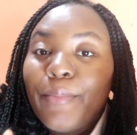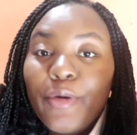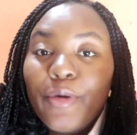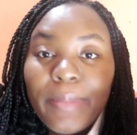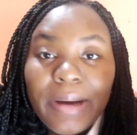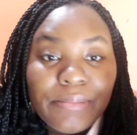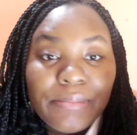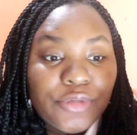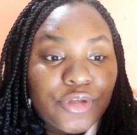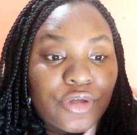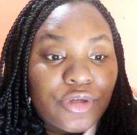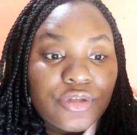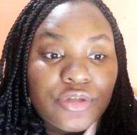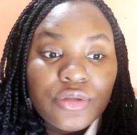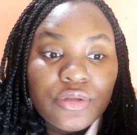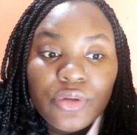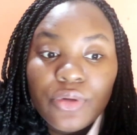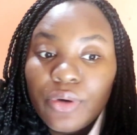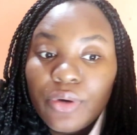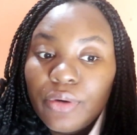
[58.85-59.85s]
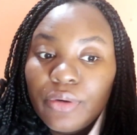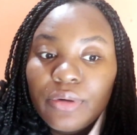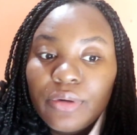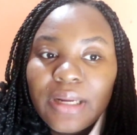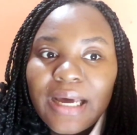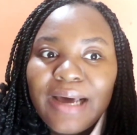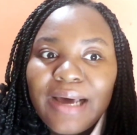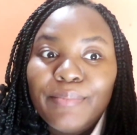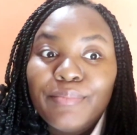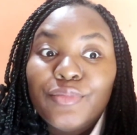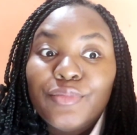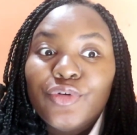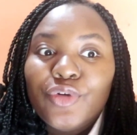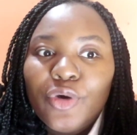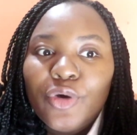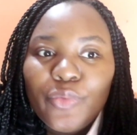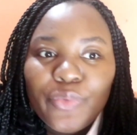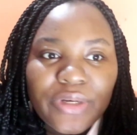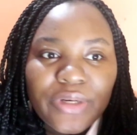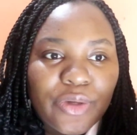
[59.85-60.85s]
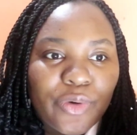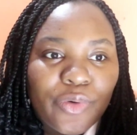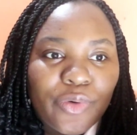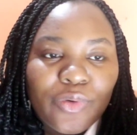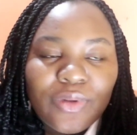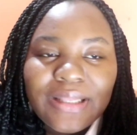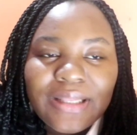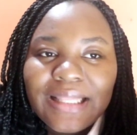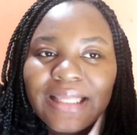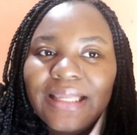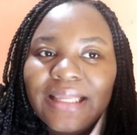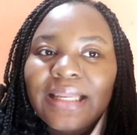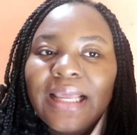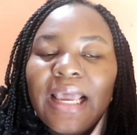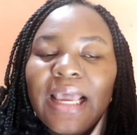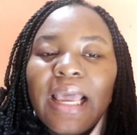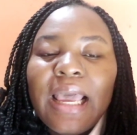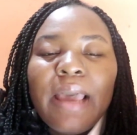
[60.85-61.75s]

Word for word: mom i'm just done i'm done with the whole thing